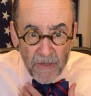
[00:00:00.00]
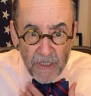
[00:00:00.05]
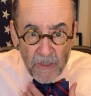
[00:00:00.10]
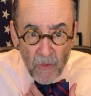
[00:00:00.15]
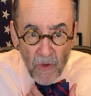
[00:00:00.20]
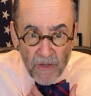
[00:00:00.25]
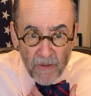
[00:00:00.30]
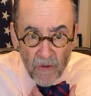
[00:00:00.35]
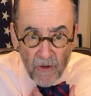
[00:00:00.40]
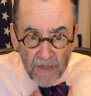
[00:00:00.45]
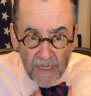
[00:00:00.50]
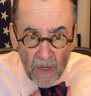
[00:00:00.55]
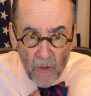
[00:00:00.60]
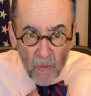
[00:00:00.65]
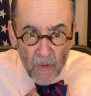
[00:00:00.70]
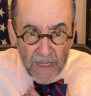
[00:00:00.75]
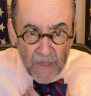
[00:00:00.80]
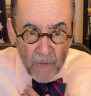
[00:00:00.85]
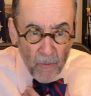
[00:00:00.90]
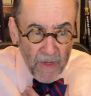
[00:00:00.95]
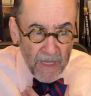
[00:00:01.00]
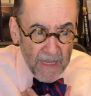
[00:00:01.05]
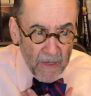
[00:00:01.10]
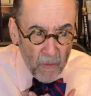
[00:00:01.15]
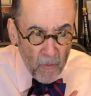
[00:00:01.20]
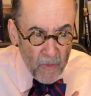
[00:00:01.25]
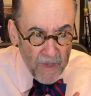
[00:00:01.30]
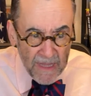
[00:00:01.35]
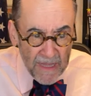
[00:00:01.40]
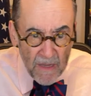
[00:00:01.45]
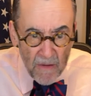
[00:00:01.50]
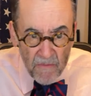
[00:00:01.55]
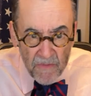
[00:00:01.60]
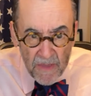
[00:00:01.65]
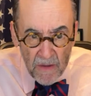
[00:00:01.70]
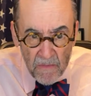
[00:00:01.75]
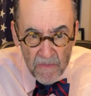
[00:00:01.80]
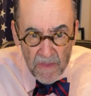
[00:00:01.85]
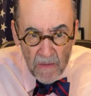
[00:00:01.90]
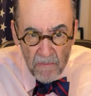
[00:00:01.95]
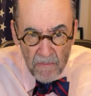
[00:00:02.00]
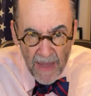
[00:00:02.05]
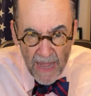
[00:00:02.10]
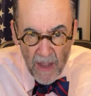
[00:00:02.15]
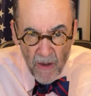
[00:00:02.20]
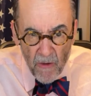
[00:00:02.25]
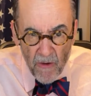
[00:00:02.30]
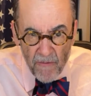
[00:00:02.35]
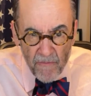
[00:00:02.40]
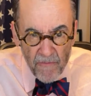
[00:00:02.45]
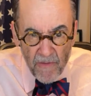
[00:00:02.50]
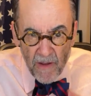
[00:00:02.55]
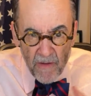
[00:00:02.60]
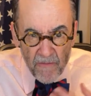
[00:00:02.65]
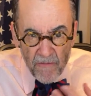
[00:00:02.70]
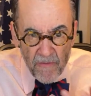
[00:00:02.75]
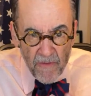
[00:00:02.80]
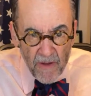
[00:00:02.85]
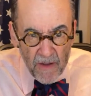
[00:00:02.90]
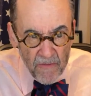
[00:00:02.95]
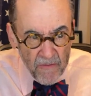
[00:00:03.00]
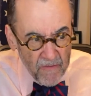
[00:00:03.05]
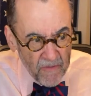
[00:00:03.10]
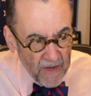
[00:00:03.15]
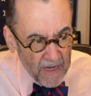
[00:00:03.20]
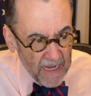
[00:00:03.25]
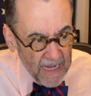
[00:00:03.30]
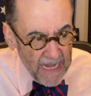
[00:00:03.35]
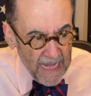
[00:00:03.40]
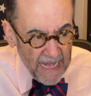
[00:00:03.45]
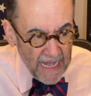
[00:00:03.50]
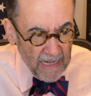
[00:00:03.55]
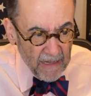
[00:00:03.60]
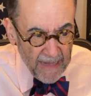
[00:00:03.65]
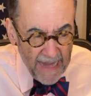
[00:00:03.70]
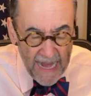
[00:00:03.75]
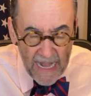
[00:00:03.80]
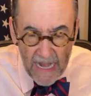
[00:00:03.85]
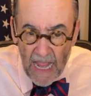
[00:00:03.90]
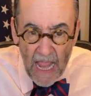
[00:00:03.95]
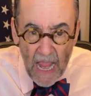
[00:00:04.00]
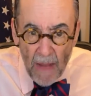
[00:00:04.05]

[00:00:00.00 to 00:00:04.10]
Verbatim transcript: She went there, I think, with with with the the, the mayor of of, of uh, Atlanta.